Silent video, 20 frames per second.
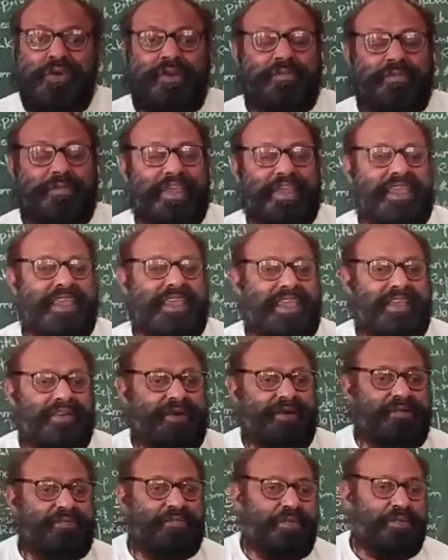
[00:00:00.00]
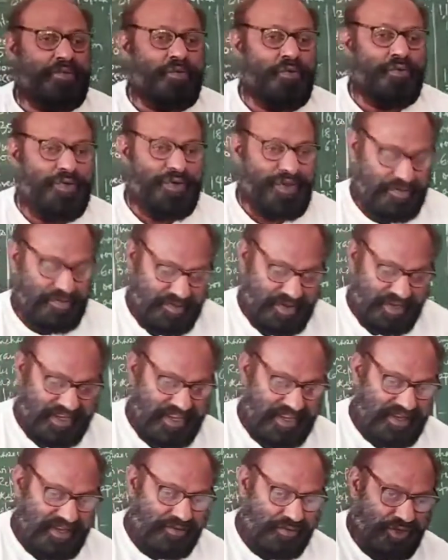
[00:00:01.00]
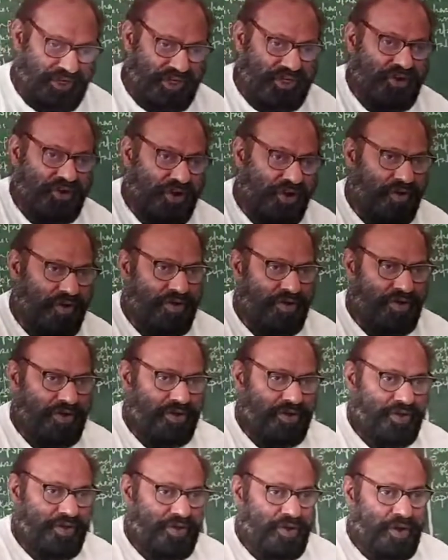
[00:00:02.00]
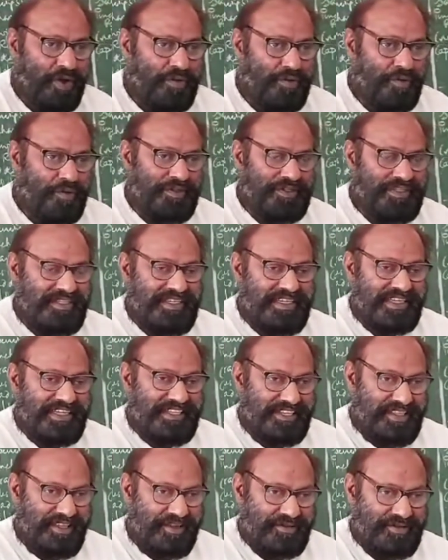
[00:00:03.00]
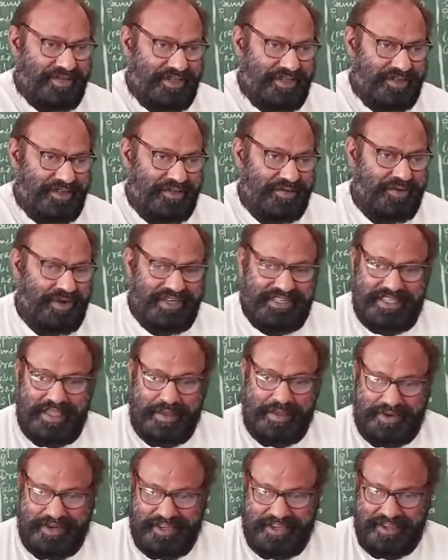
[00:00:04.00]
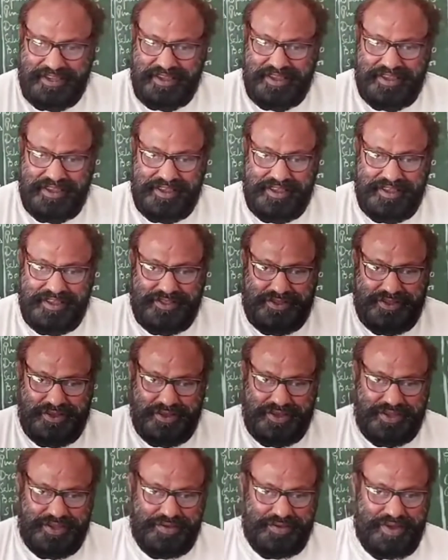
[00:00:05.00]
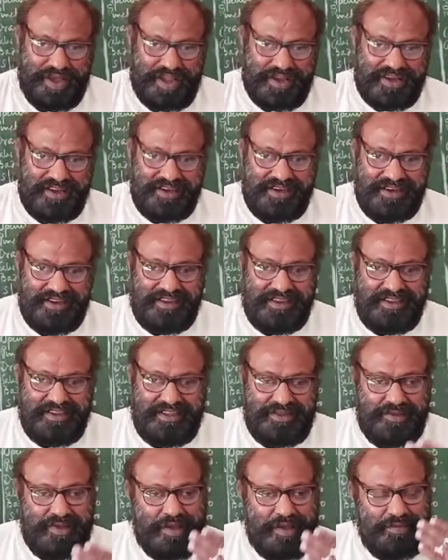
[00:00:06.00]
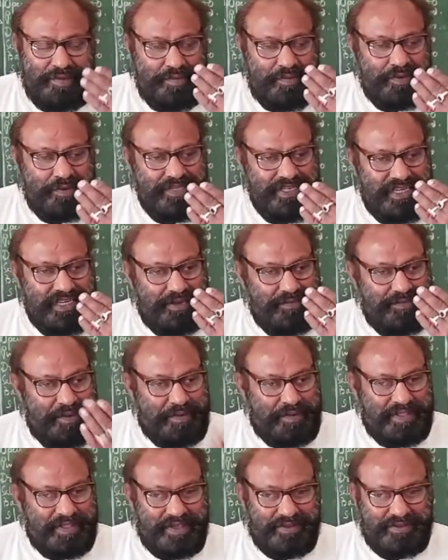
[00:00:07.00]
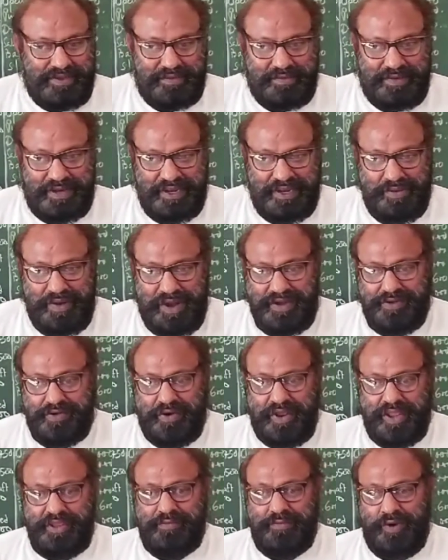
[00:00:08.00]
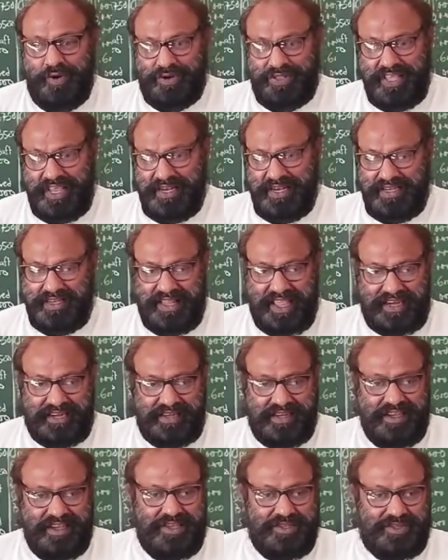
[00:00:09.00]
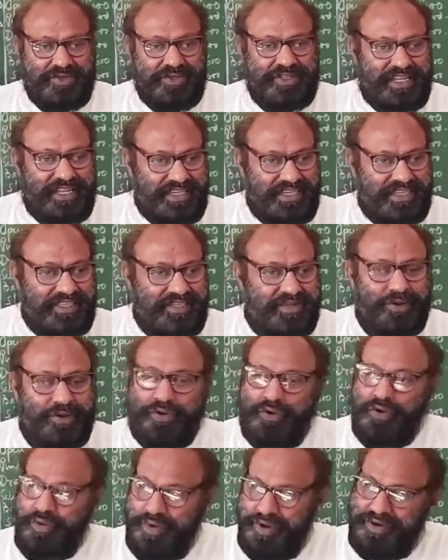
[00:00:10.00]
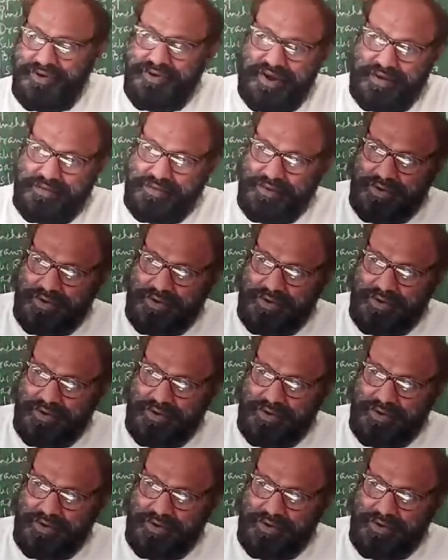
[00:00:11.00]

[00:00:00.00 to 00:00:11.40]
This has been done. Now you are making withdrawal of rupees 60,000. So what is happening? So you have deposited 50,000, but you are drawing more than that.